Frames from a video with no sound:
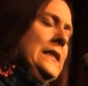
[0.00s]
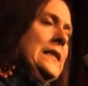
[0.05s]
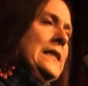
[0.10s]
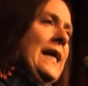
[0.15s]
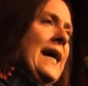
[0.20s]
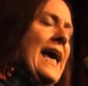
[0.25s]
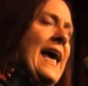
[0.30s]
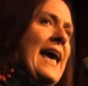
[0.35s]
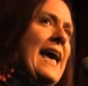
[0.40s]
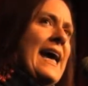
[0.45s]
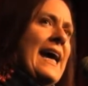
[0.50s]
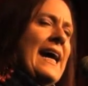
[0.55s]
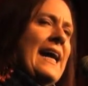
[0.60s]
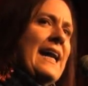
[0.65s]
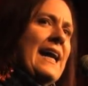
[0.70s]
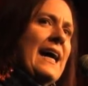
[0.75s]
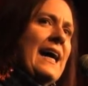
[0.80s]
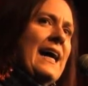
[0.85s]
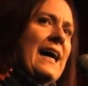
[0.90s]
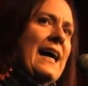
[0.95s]

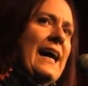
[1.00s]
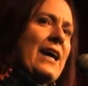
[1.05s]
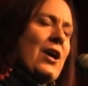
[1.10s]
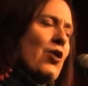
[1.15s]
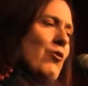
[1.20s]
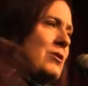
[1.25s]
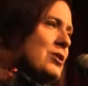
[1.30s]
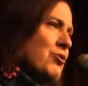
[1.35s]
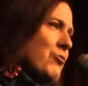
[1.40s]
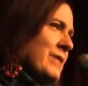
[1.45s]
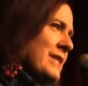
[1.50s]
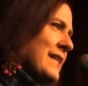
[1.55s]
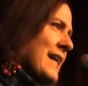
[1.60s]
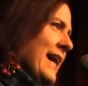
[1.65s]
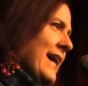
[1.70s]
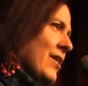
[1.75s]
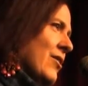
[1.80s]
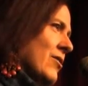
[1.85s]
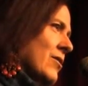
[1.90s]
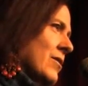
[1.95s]
And I go into a
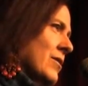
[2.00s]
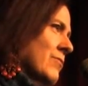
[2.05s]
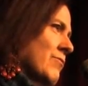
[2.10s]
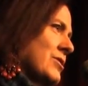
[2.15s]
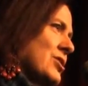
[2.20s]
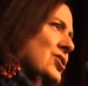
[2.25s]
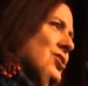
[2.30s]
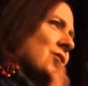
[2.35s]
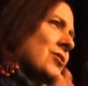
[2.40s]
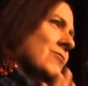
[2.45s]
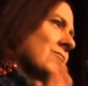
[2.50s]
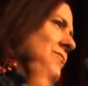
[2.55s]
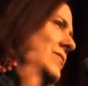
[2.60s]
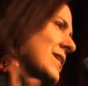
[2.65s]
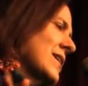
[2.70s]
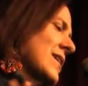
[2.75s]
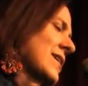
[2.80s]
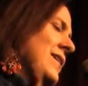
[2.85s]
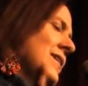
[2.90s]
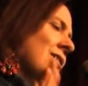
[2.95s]
diner, which I
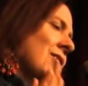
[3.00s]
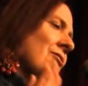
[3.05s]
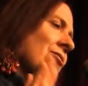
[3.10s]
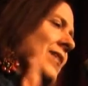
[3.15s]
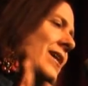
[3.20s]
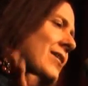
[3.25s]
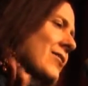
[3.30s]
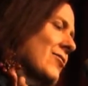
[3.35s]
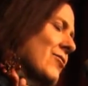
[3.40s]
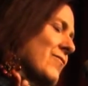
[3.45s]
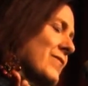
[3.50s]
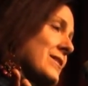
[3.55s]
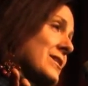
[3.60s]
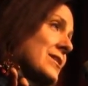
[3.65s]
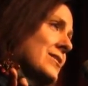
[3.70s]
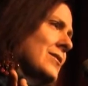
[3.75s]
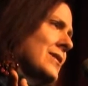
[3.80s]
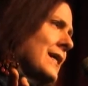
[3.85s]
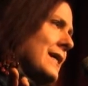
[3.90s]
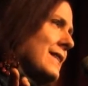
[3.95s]
don't know if it's
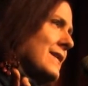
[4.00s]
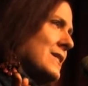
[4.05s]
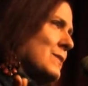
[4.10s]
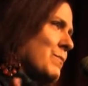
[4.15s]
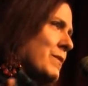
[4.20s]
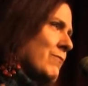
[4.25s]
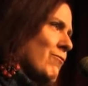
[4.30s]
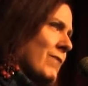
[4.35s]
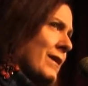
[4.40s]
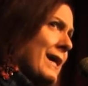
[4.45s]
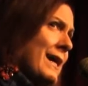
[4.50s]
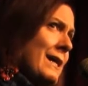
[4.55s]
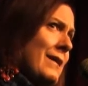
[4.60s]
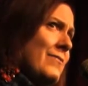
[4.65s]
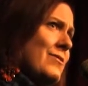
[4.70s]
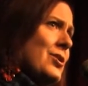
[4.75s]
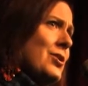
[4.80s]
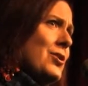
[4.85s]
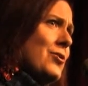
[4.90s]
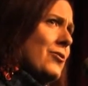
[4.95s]
still like this, but when I
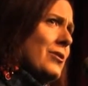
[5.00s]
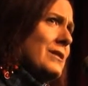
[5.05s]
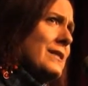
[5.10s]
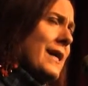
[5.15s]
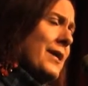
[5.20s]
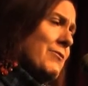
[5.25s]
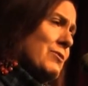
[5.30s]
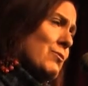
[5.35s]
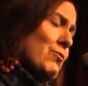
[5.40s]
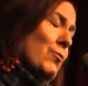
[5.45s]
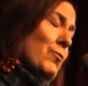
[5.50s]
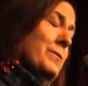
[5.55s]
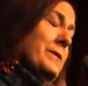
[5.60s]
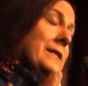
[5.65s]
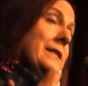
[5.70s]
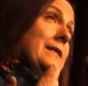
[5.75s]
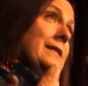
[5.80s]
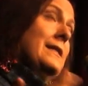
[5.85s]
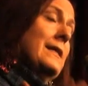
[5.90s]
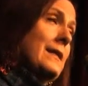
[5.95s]
lived in New York, diners were
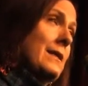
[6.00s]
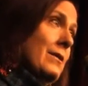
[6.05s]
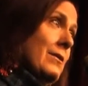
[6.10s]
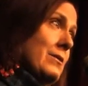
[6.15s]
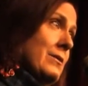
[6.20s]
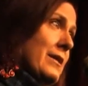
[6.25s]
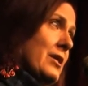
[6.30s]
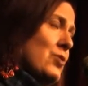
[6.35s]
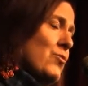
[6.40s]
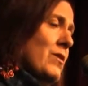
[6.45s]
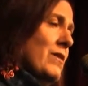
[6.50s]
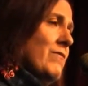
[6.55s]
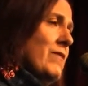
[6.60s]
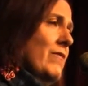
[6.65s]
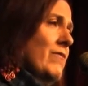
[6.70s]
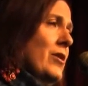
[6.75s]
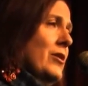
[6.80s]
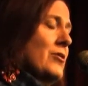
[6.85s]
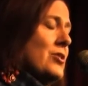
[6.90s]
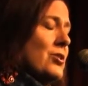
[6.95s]
ridiculous, like
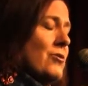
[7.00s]
$25.